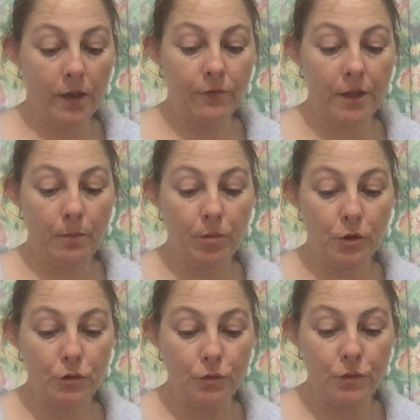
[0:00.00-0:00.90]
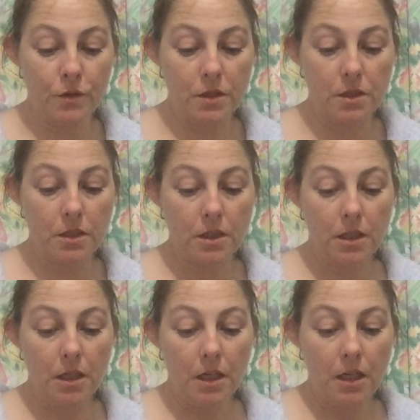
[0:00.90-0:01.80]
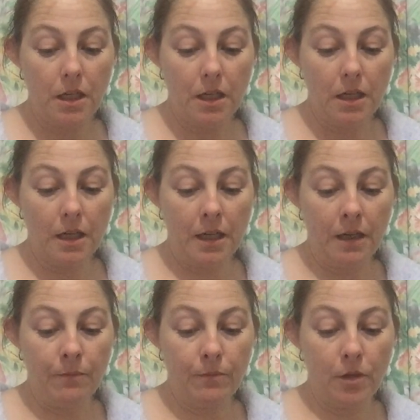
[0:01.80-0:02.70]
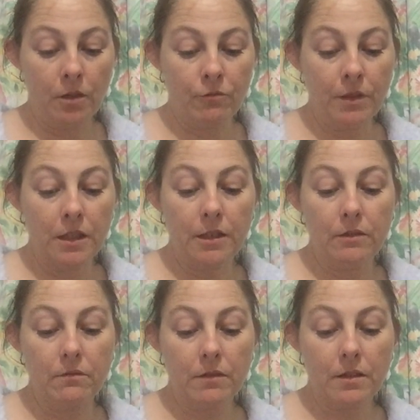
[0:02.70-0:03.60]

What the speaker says: of their blues. I really